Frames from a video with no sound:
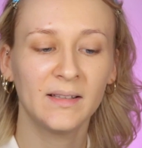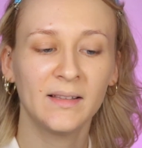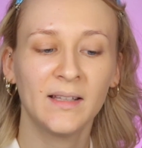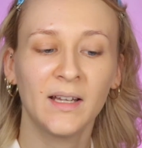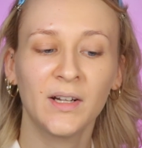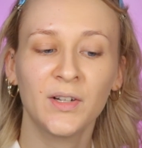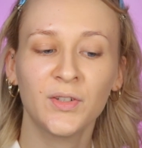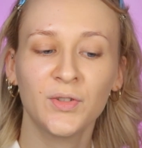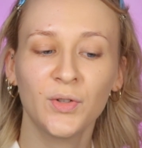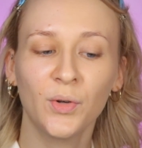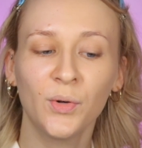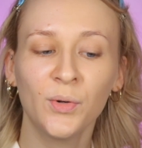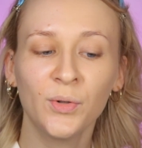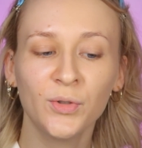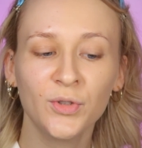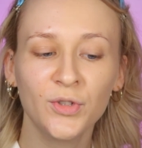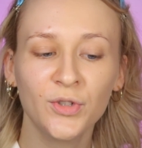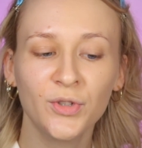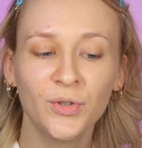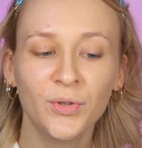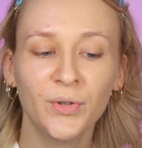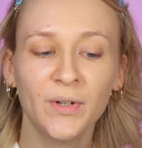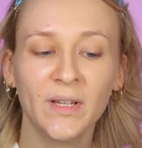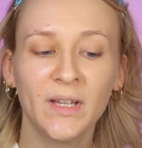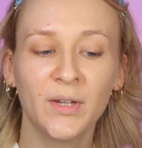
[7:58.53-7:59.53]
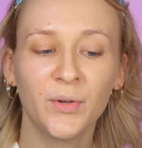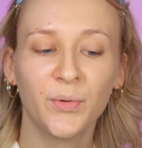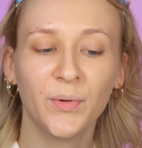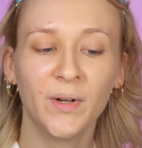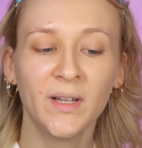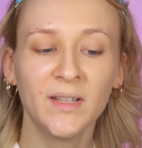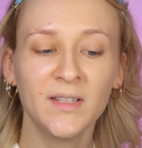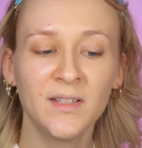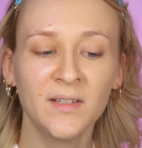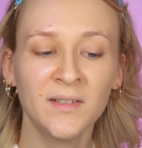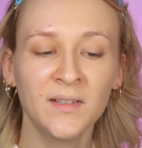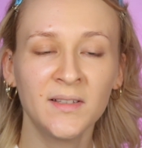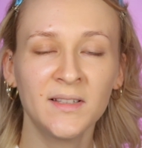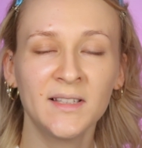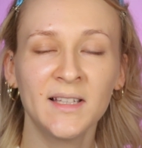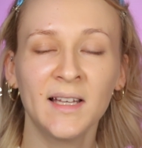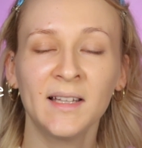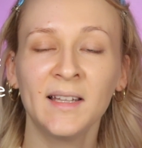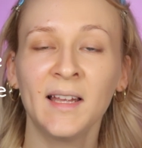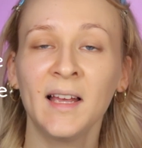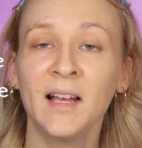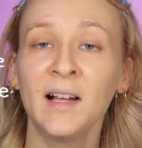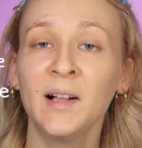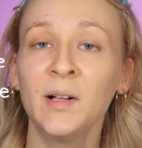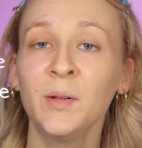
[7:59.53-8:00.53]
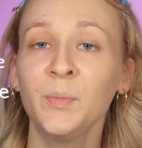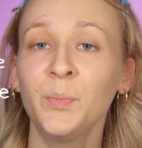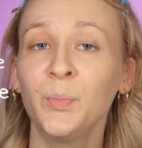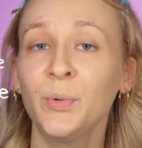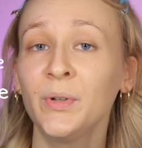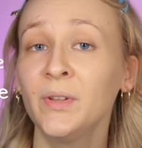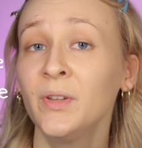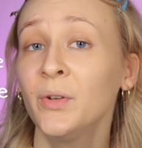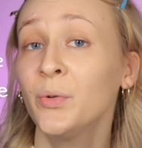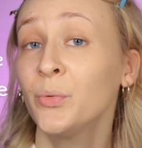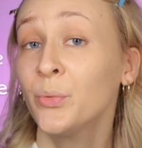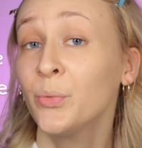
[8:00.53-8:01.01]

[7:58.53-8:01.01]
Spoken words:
There's also ingredients that help with the